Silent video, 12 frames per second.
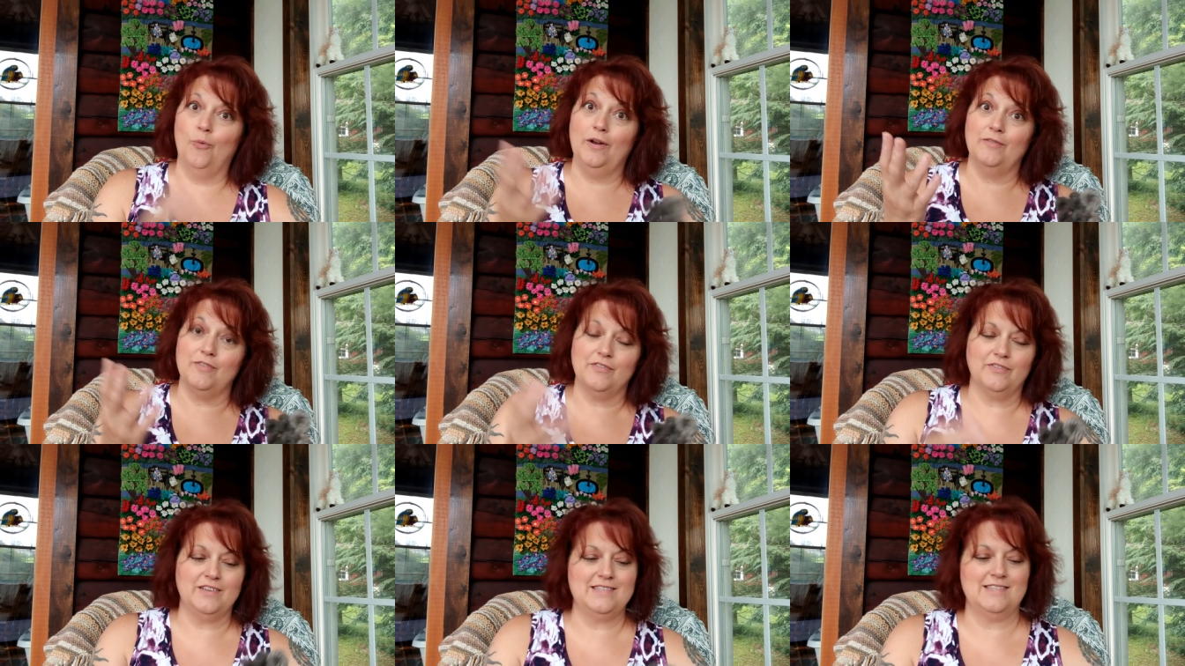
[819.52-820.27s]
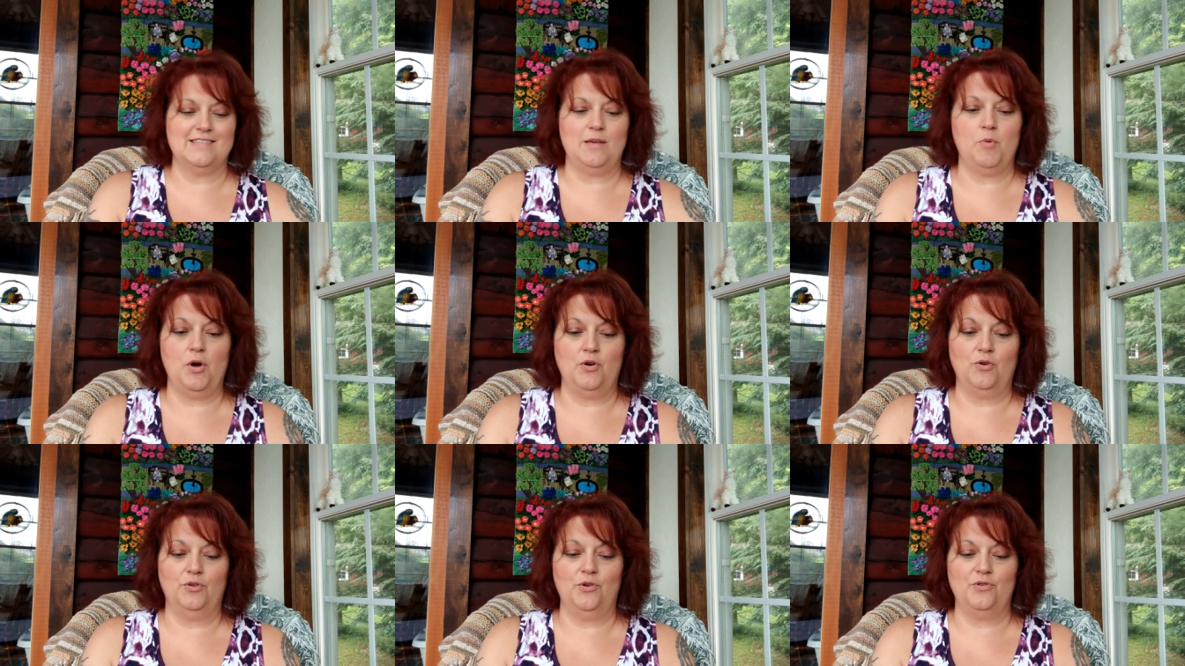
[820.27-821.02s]
one of the fleeces I bought
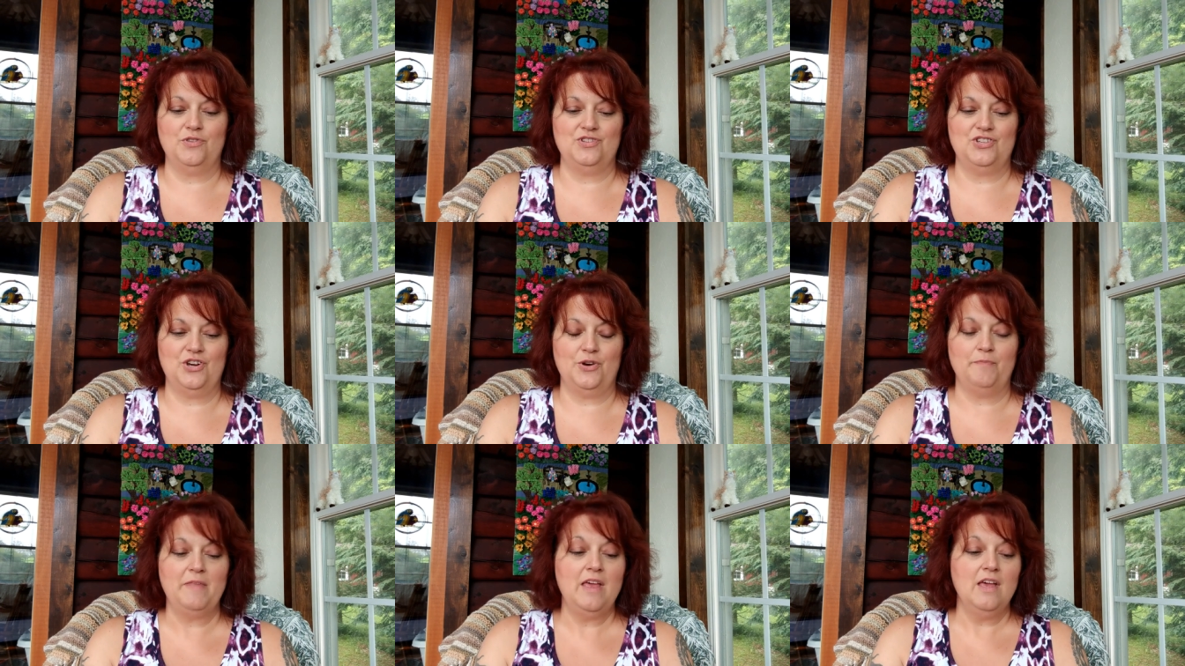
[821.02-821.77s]
earlier this year.